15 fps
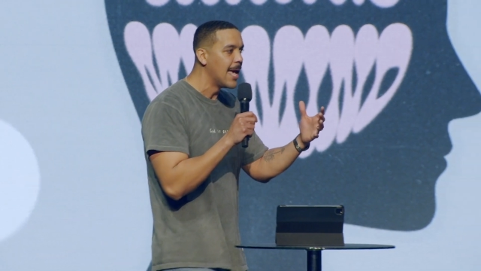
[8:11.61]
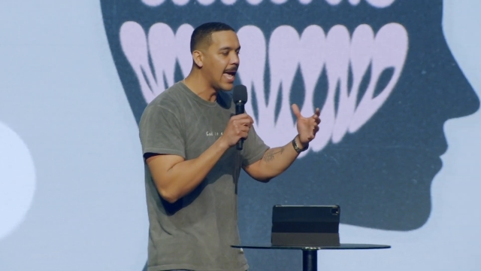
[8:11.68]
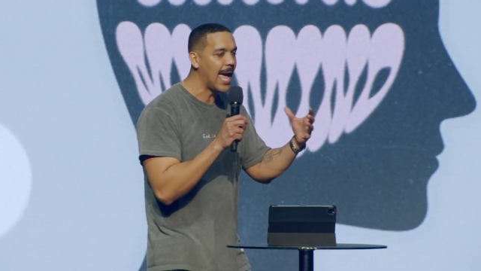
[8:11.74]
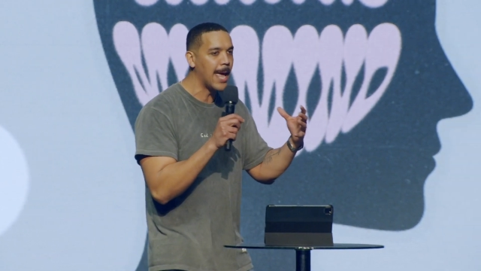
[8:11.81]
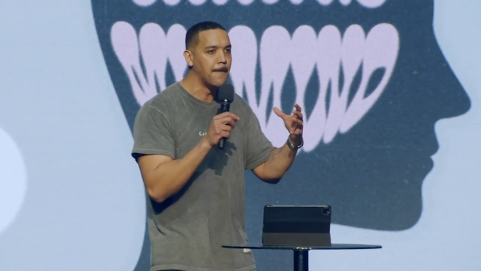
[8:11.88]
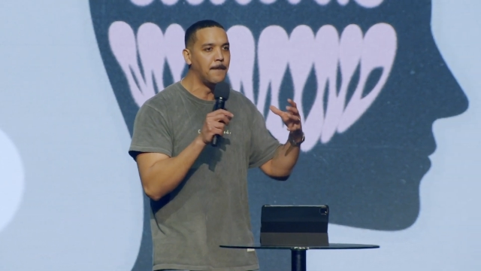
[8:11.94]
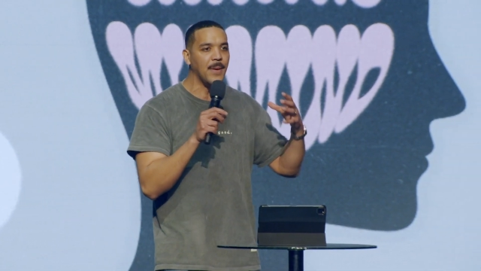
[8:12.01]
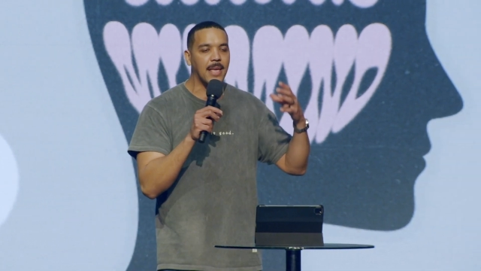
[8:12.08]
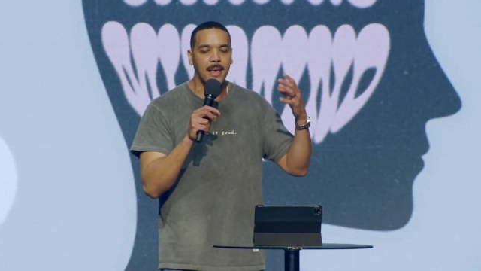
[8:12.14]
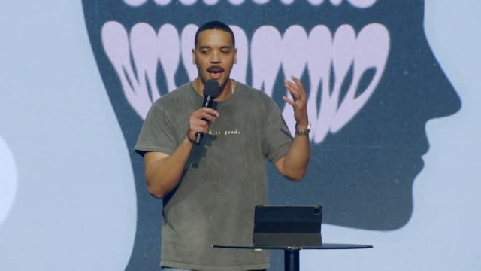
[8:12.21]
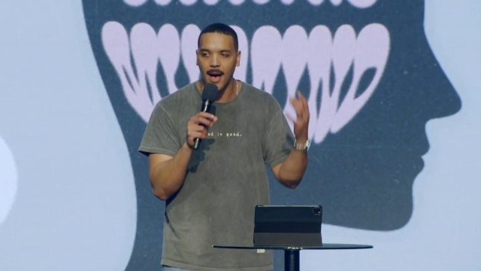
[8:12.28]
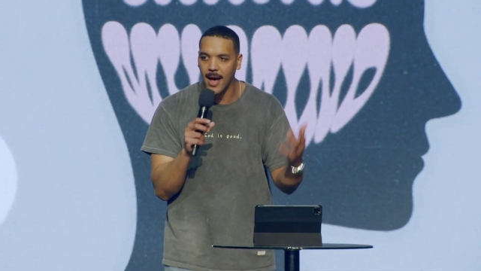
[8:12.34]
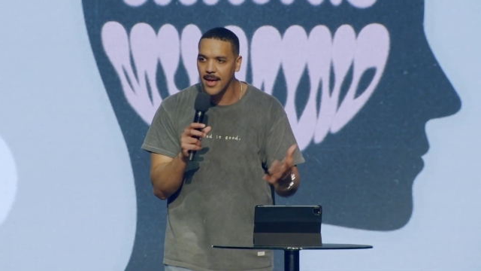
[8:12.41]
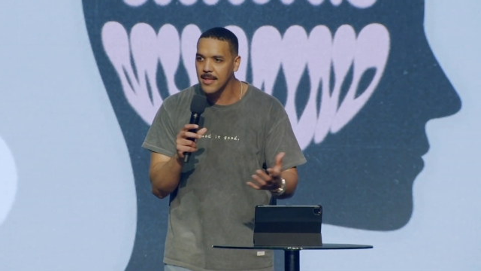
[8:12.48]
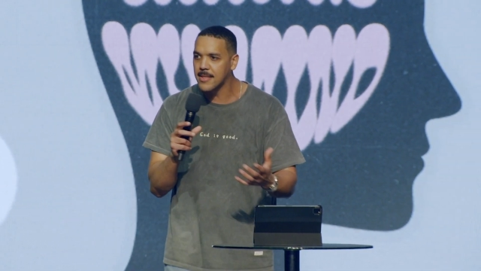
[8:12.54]
And
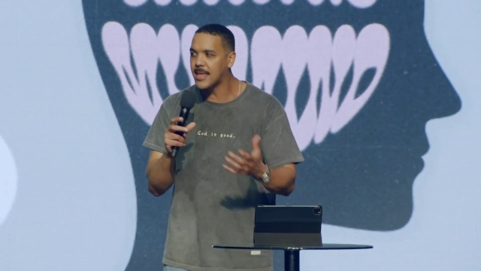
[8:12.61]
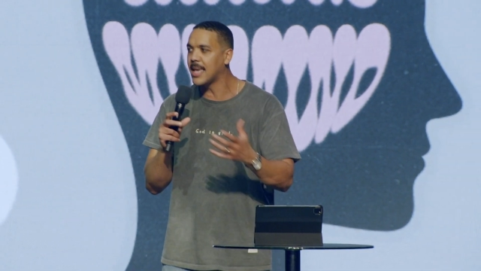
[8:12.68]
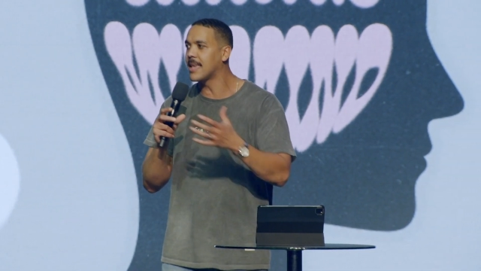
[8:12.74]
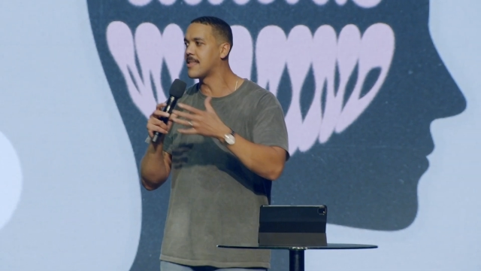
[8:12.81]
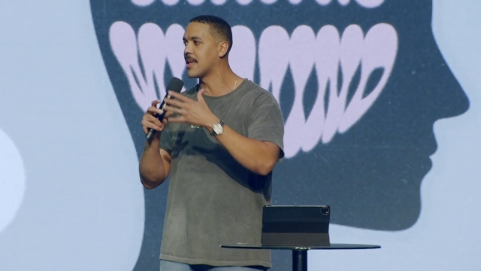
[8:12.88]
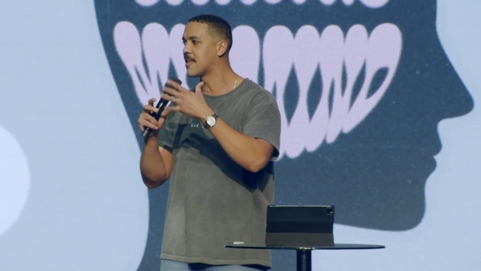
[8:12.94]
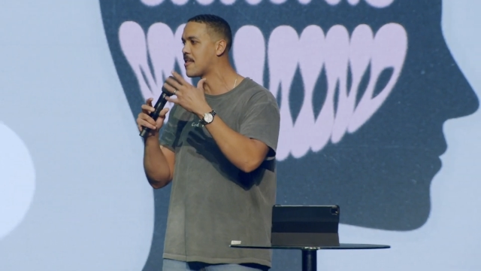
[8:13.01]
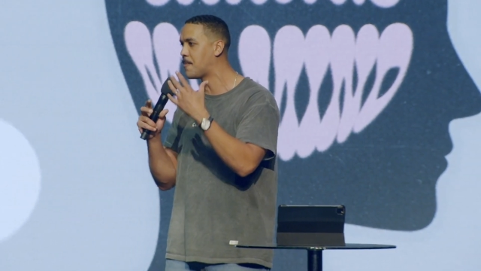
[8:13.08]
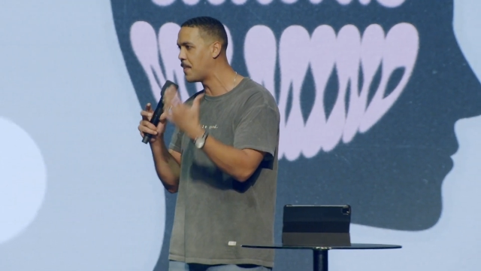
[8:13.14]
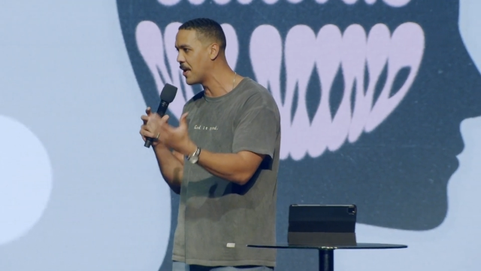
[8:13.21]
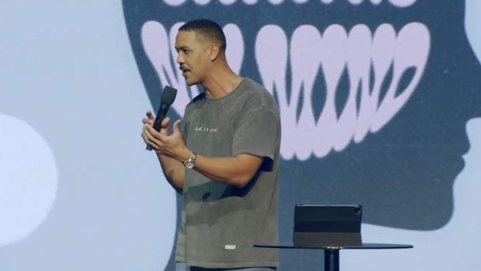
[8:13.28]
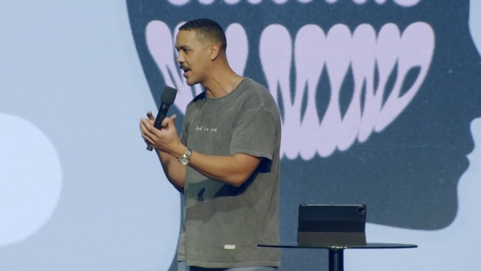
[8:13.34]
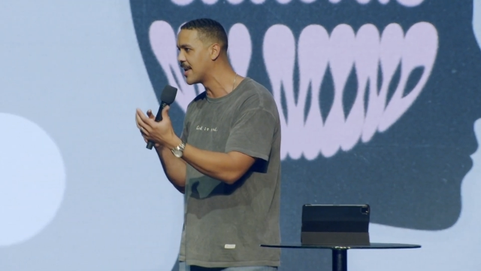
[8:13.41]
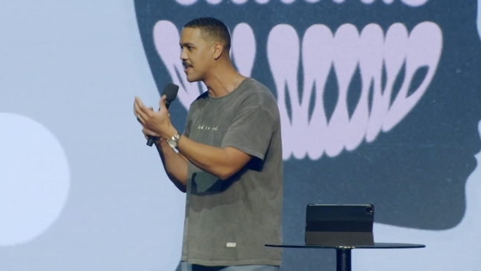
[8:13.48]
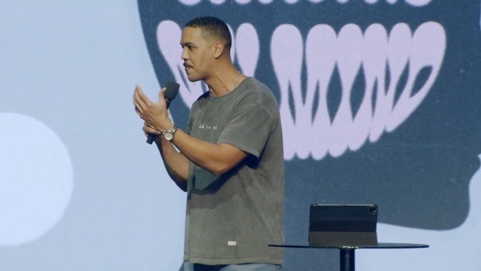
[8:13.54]
because he's
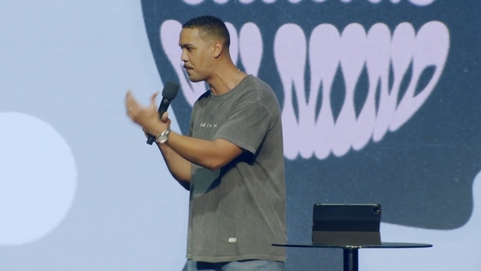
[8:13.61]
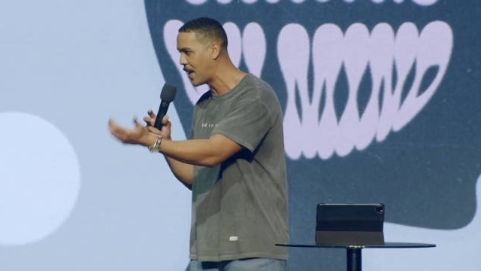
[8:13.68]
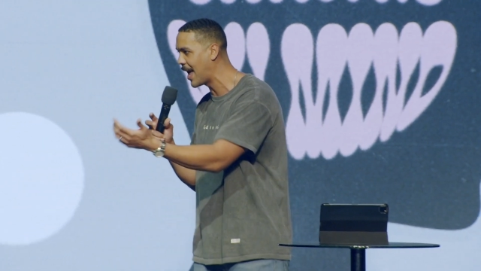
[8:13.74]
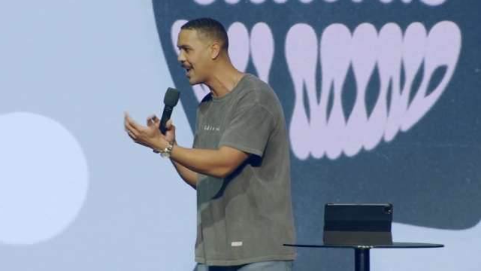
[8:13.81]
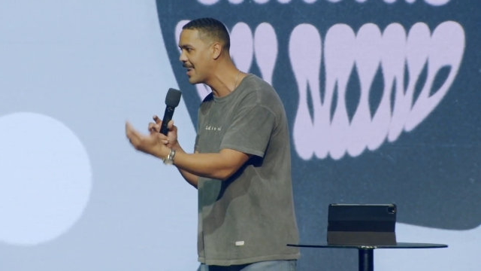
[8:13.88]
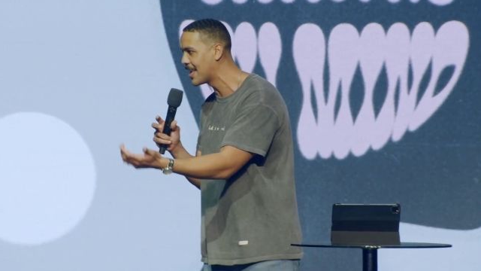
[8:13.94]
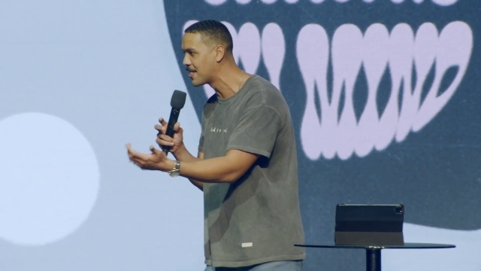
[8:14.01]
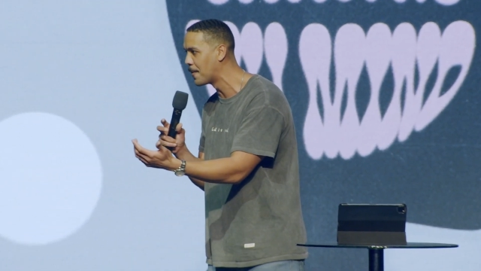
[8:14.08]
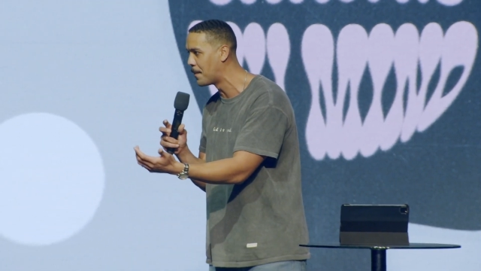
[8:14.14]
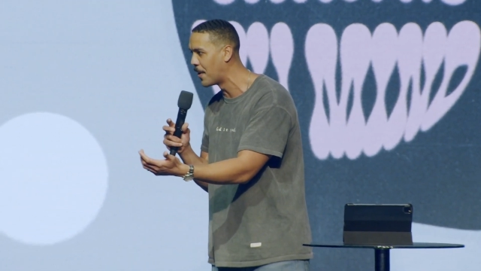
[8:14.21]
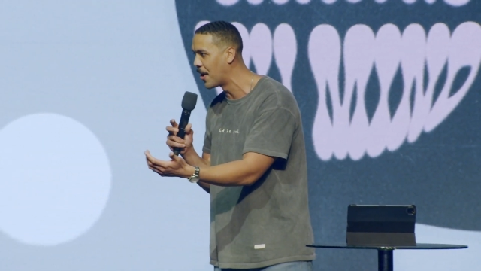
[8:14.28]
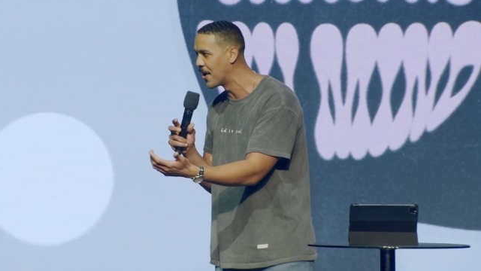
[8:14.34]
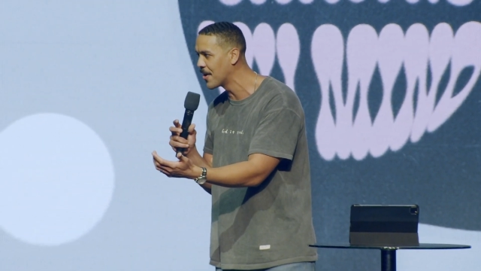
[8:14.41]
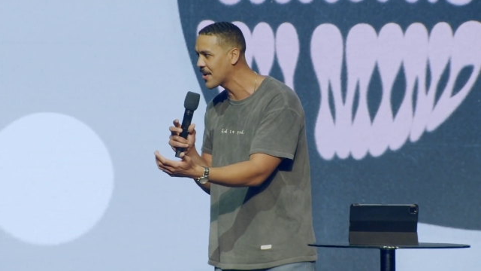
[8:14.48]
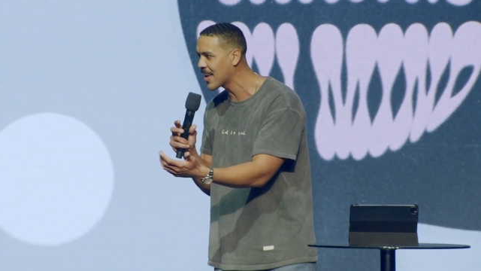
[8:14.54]
experienced pain at the
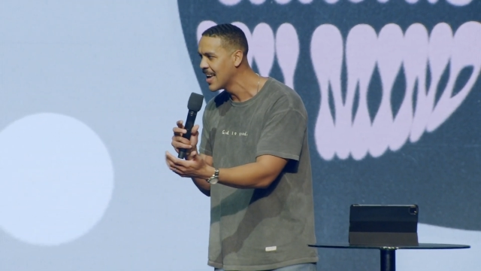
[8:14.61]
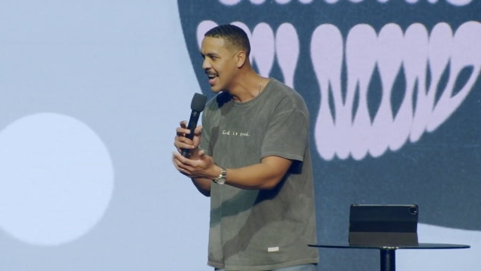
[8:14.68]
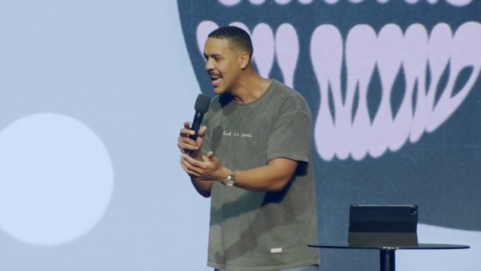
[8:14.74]
park,